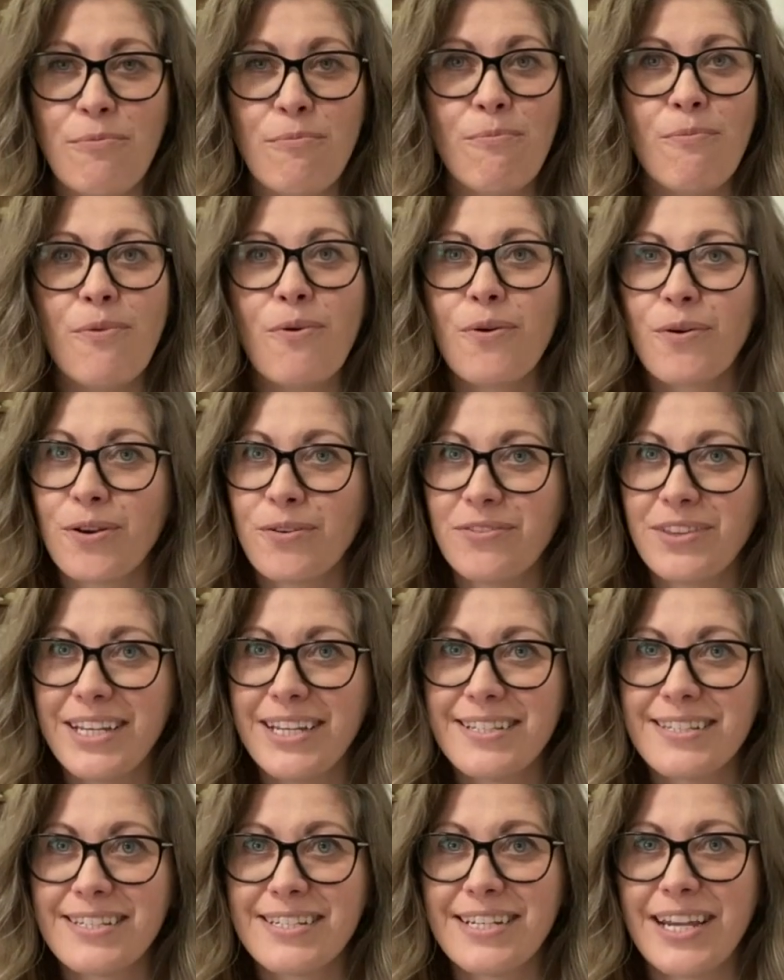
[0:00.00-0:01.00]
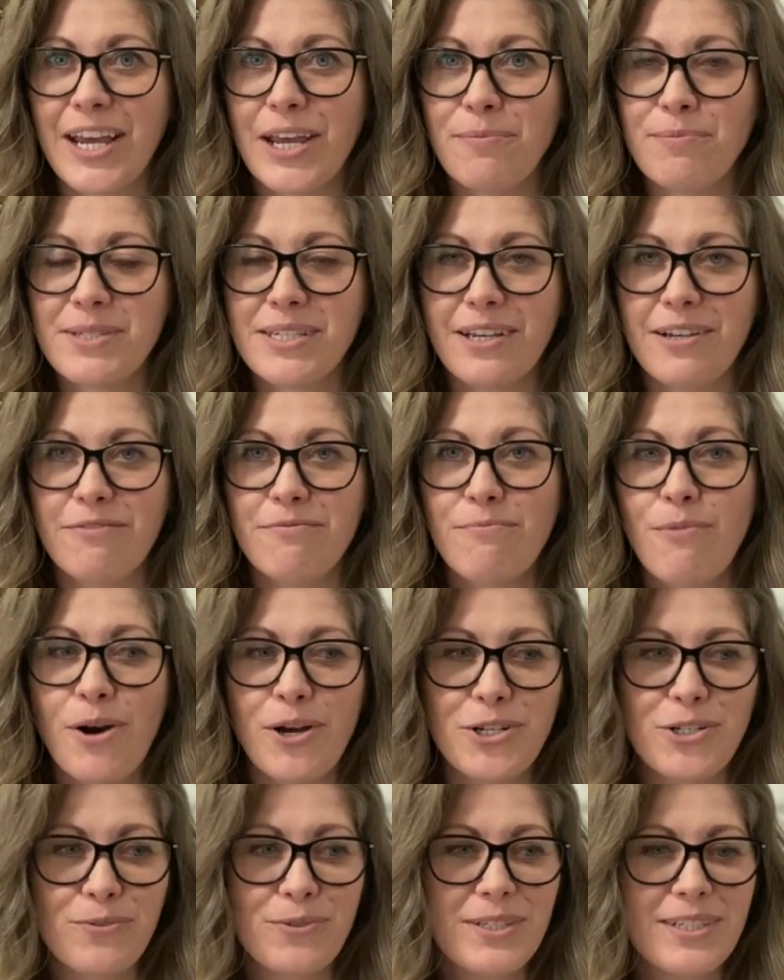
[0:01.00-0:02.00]
more of these types of
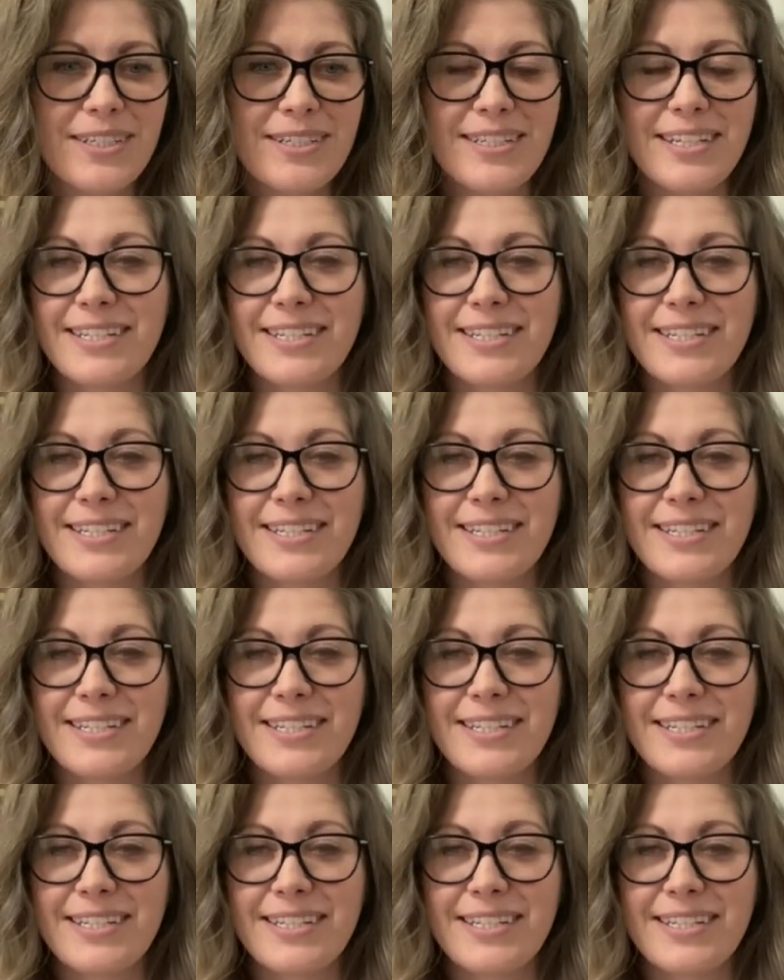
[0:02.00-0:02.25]
modules,